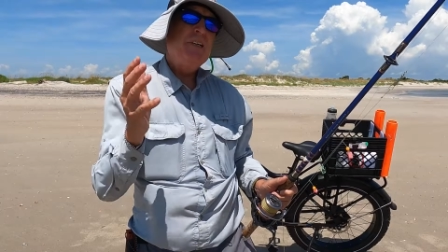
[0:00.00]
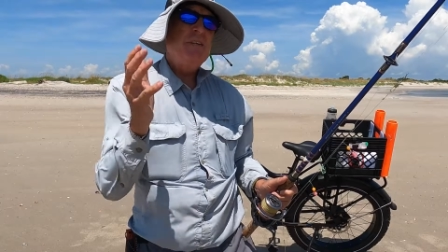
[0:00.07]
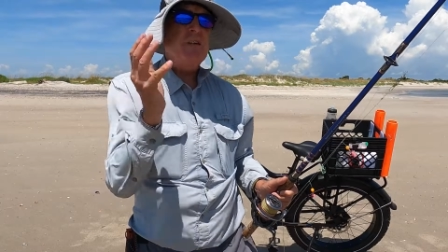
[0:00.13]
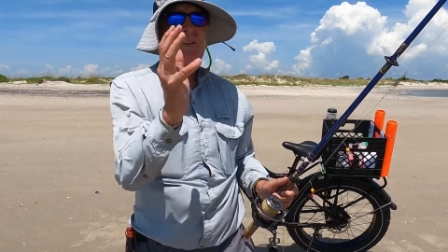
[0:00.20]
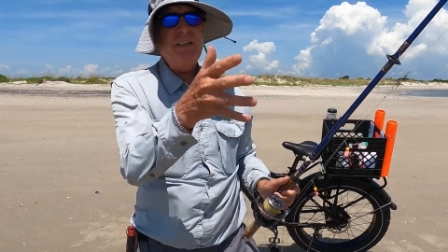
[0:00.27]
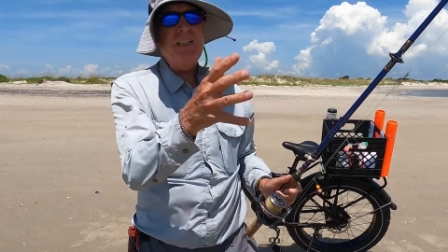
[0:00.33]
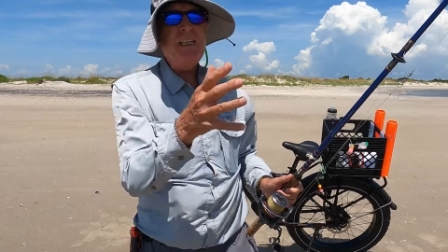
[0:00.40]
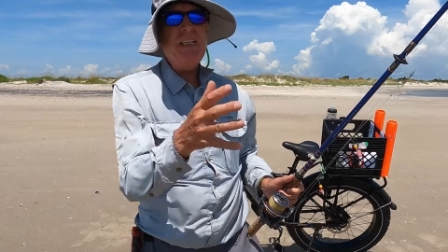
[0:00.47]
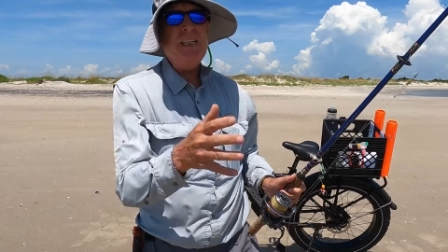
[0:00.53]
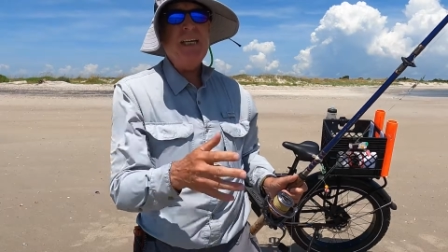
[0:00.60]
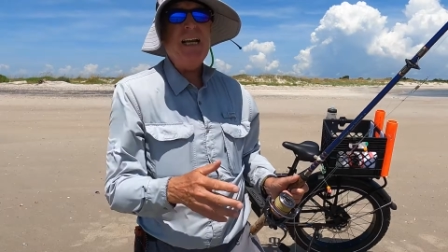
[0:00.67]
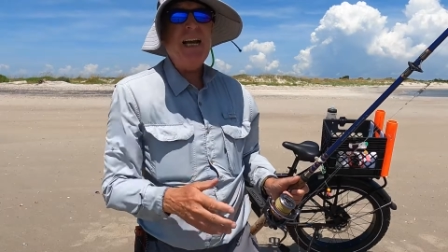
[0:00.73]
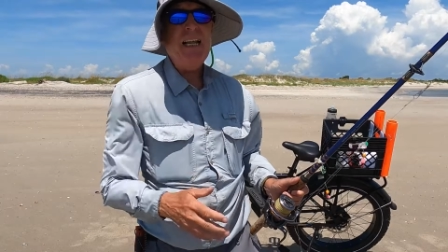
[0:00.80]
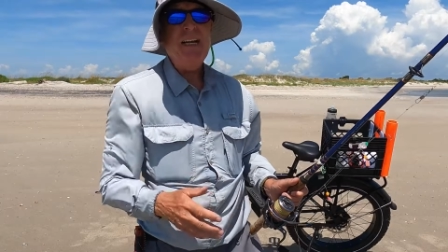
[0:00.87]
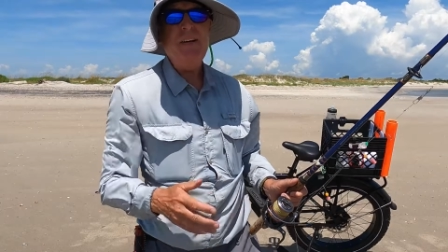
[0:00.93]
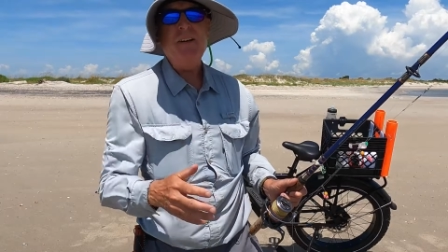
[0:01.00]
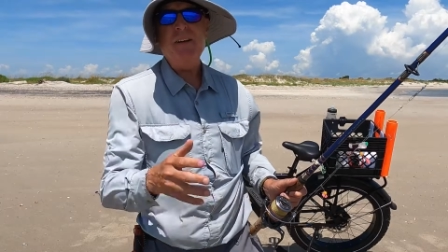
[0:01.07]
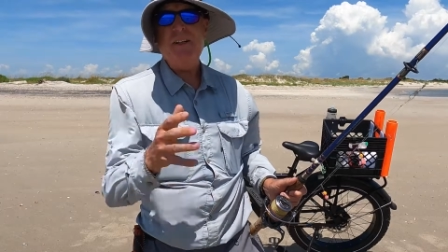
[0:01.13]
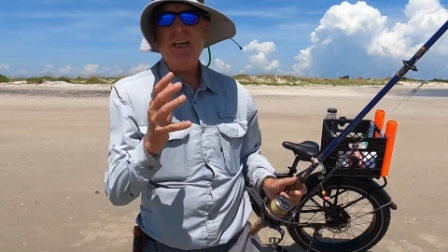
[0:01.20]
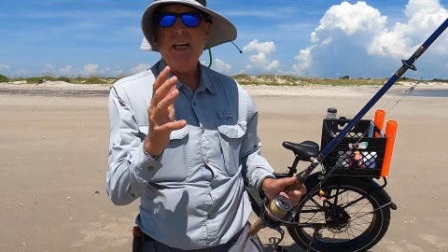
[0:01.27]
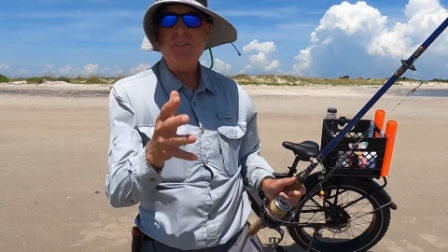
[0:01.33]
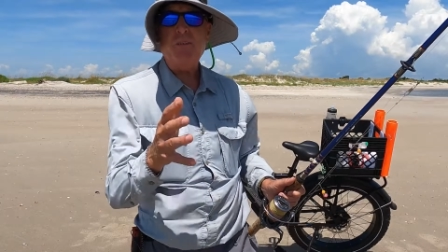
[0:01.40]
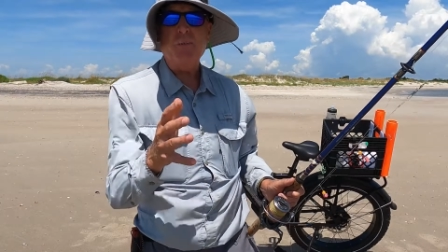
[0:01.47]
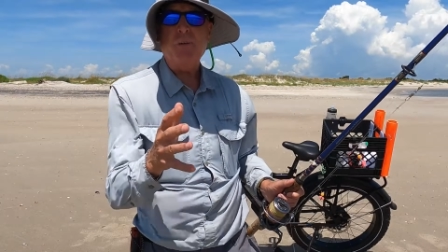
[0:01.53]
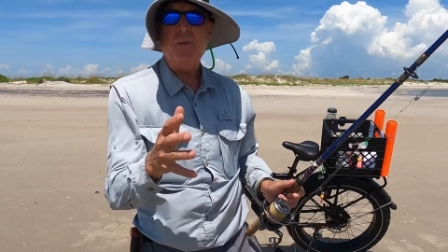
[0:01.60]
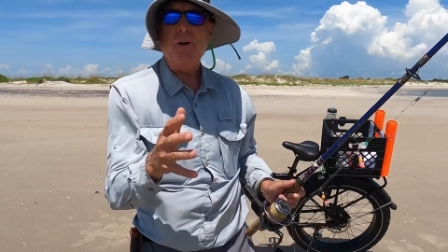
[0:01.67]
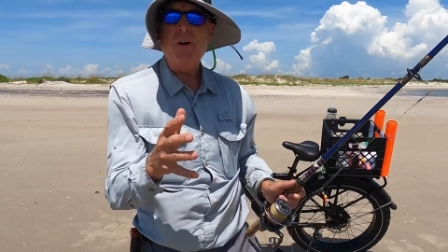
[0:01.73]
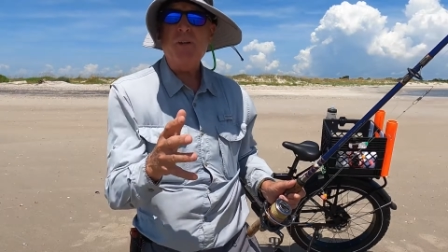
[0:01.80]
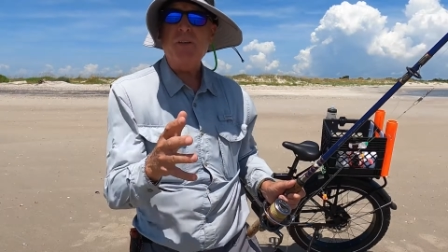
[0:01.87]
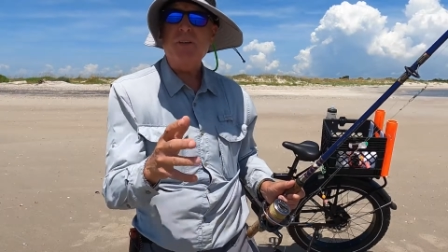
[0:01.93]
so I need to get out here to catch some
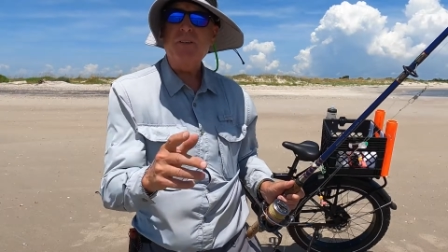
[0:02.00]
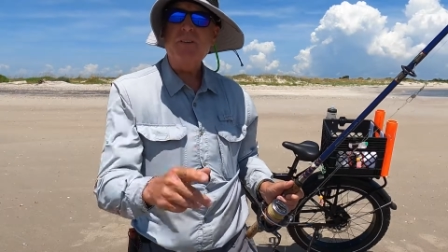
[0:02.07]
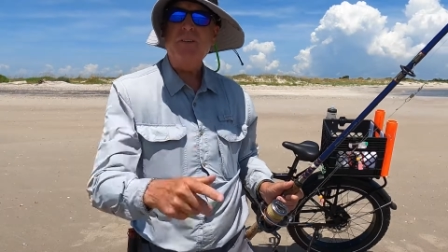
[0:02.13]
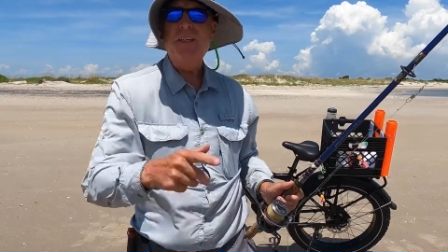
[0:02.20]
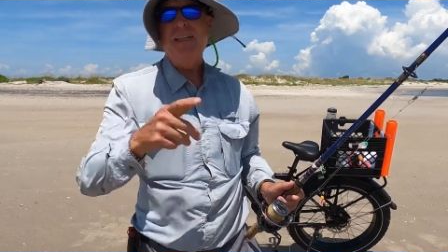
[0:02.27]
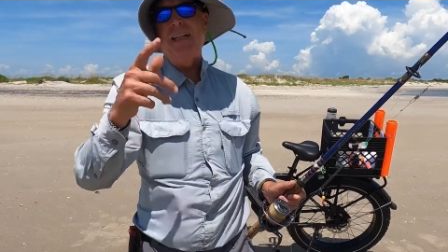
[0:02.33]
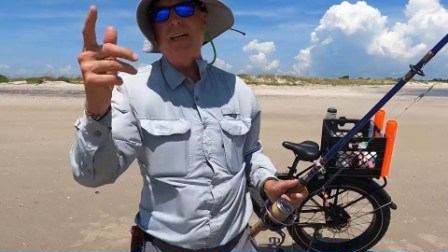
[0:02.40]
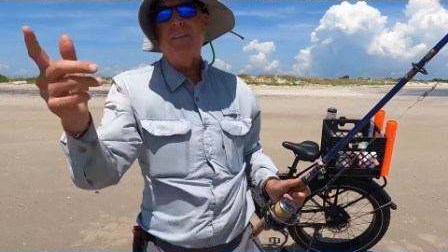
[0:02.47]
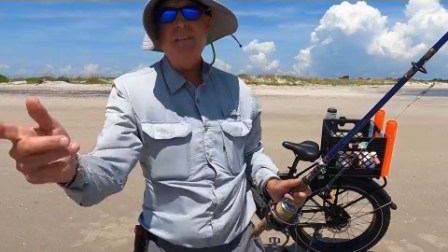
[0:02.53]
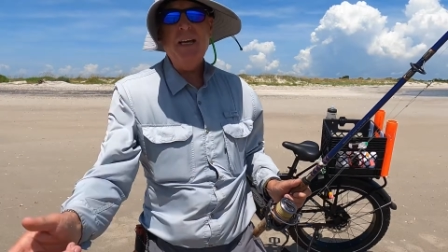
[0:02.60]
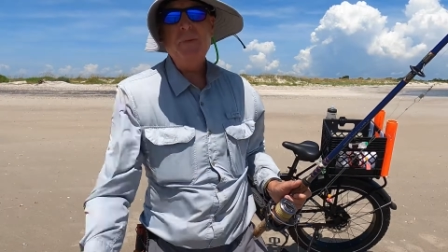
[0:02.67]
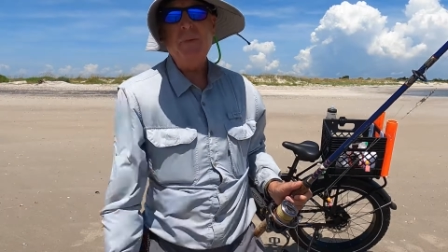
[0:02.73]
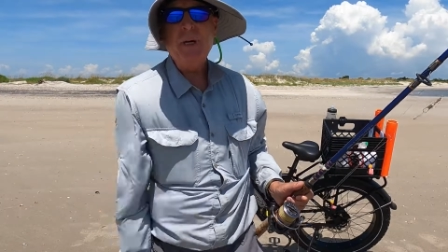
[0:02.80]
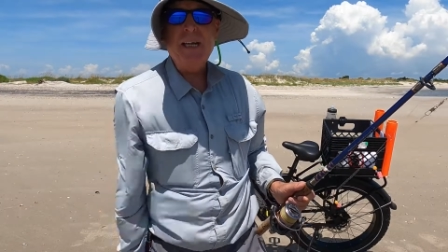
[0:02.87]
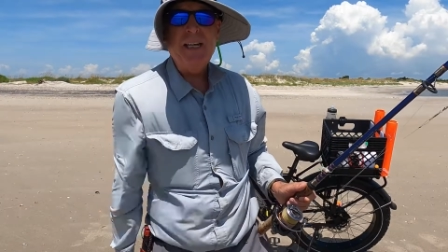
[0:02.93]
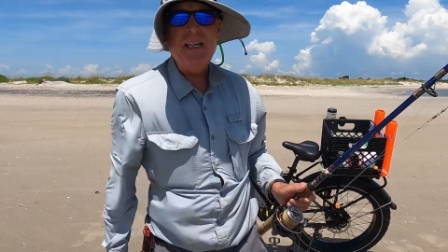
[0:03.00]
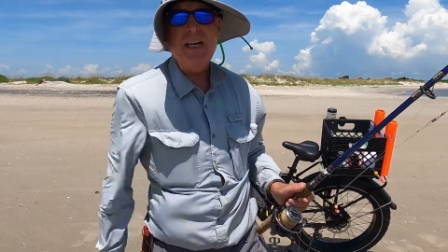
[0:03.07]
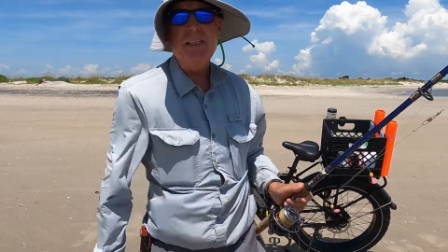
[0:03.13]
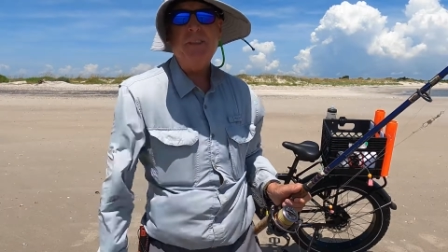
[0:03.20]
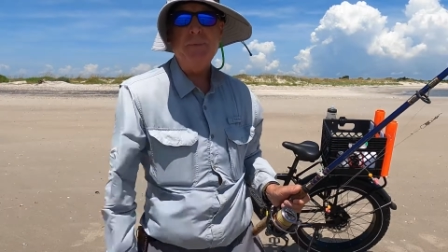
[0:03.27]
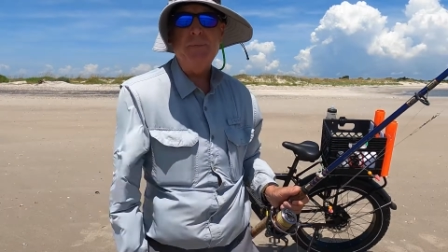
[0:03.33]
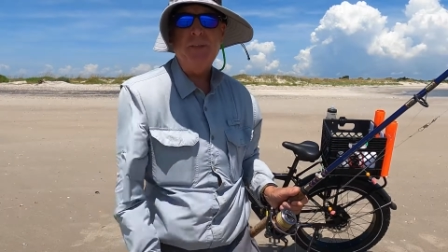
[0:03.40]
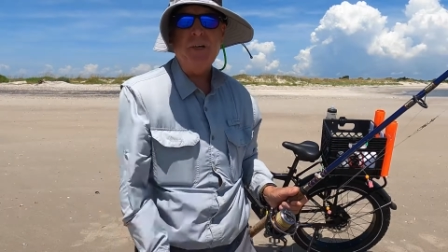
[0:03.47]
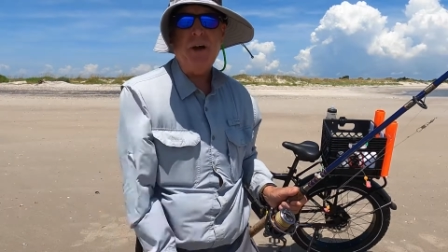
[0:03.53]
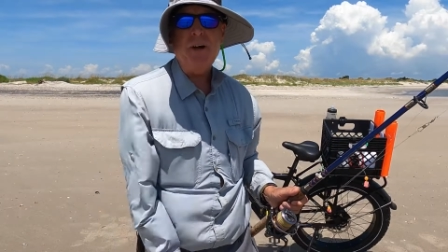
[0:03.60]
croakers, and then we can catch some